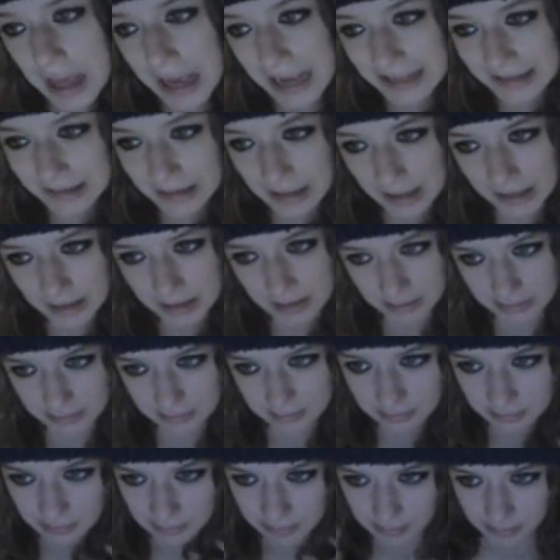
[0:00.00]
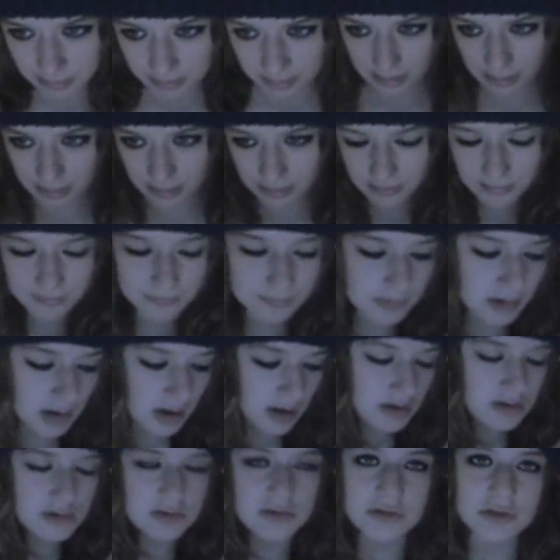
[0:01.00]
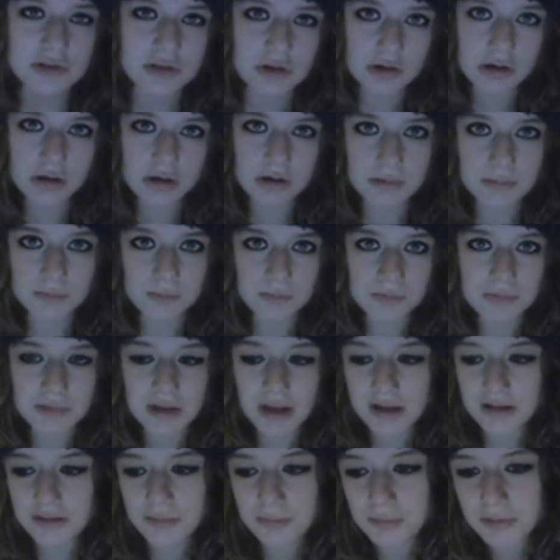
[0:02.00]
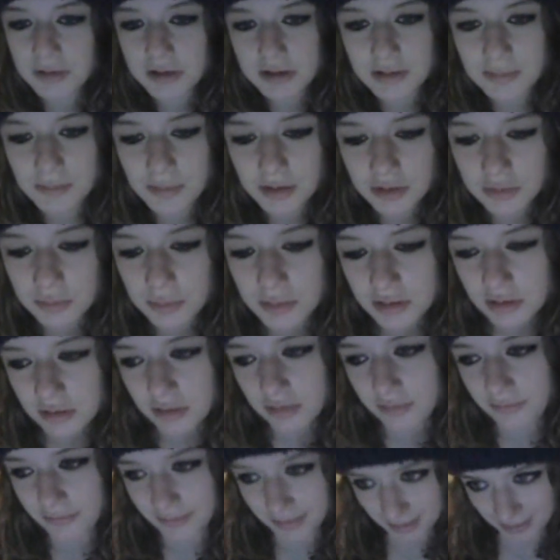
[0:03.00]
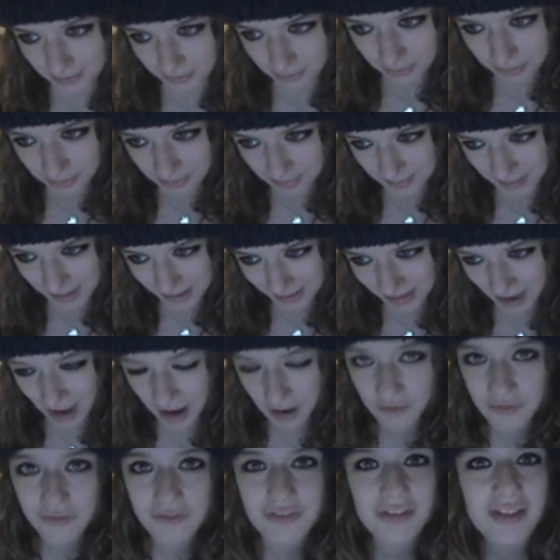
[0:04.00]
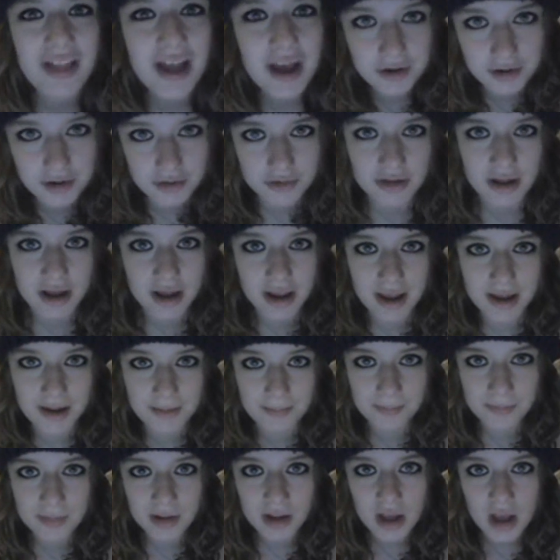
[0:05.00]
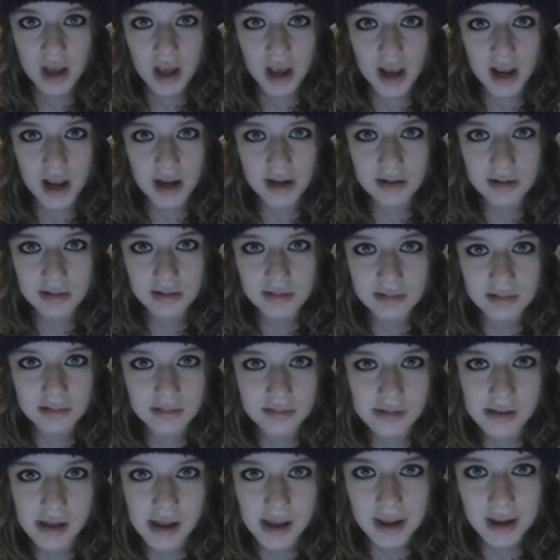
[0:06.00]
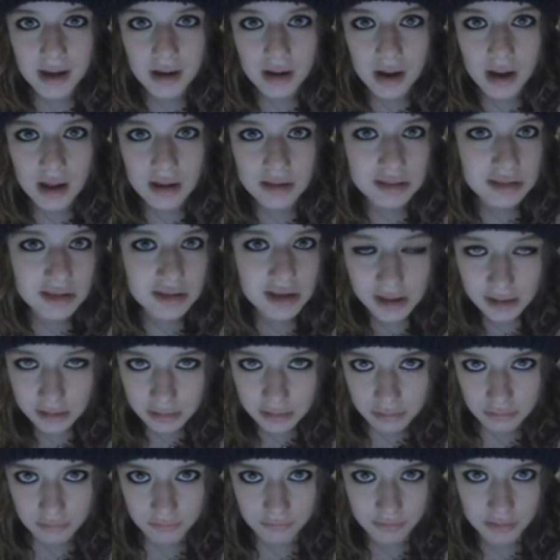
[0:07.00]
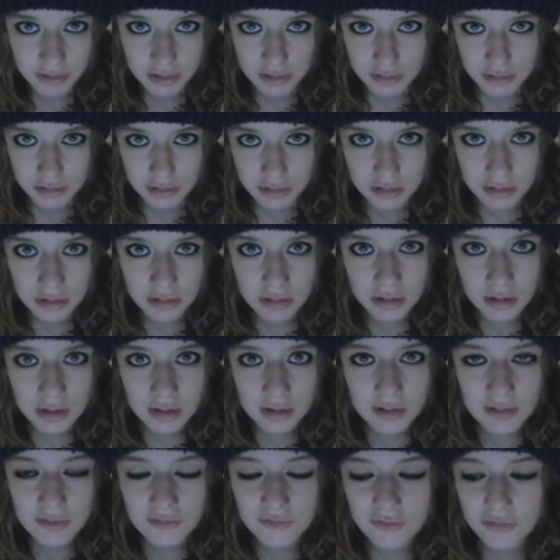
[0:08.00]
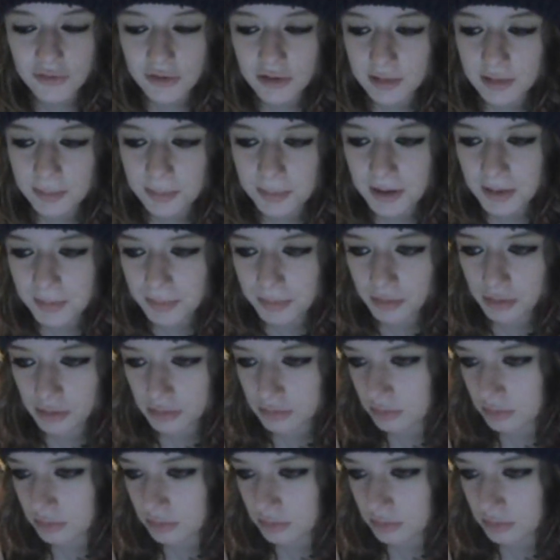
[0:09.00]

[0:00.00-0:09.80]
I like it. So, that's pretty much what this video is about, how flattered I am. And it is like a thank you video for the people